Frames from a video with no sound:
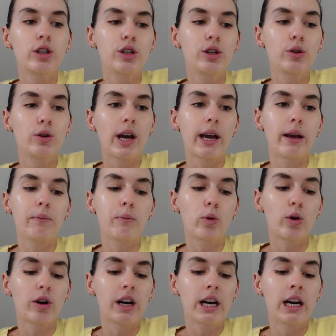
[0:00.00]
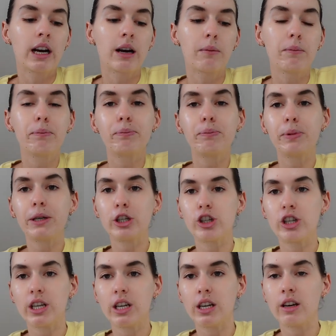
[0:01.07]
to a more
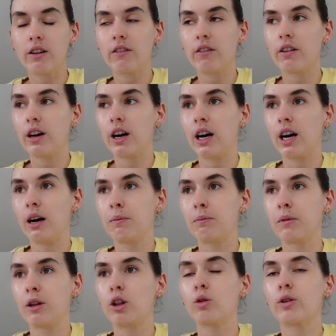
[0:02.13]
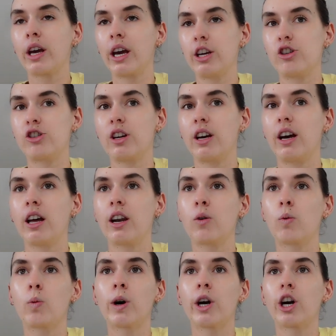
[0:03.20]
beachy
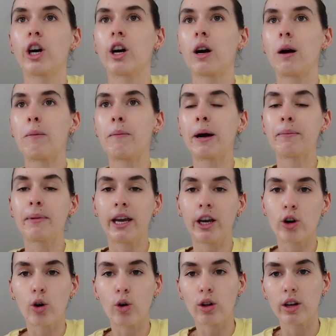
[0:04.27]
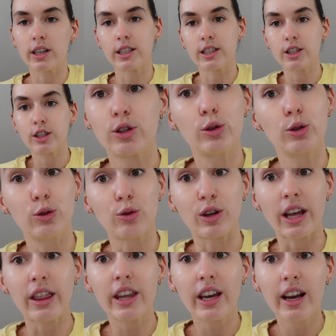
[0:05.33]
location where my main goal is to do
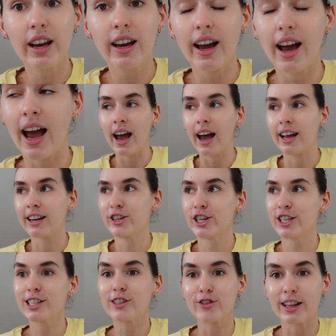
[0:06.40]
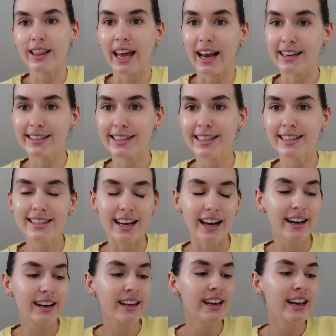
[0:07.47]
nothing and just relax in the
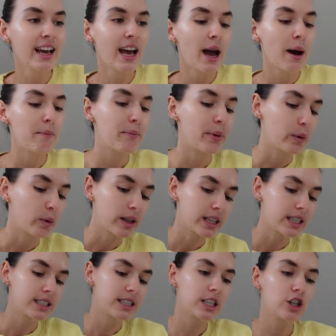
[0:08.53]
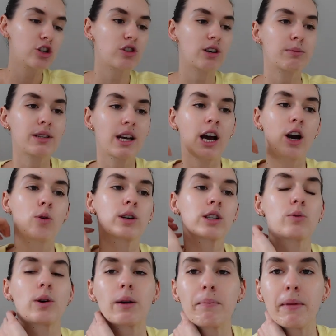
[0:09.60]
sun. But with city trips, I always
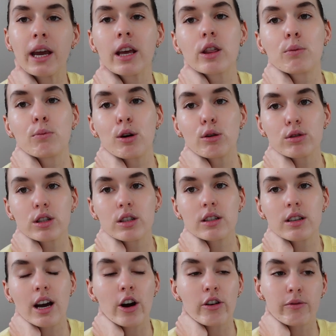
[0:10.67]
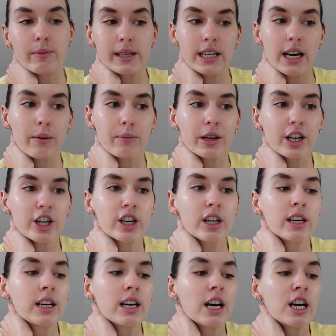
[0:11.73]
want to make the most out of my time there.
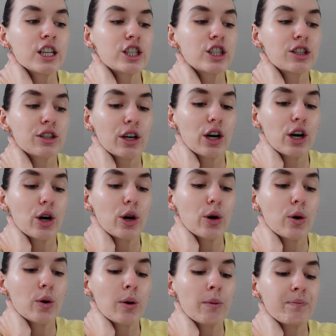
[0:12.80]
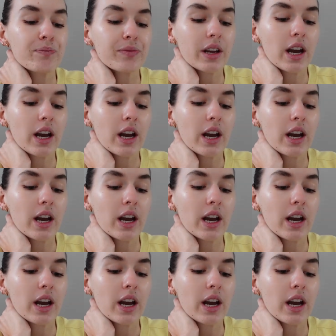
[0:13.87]
So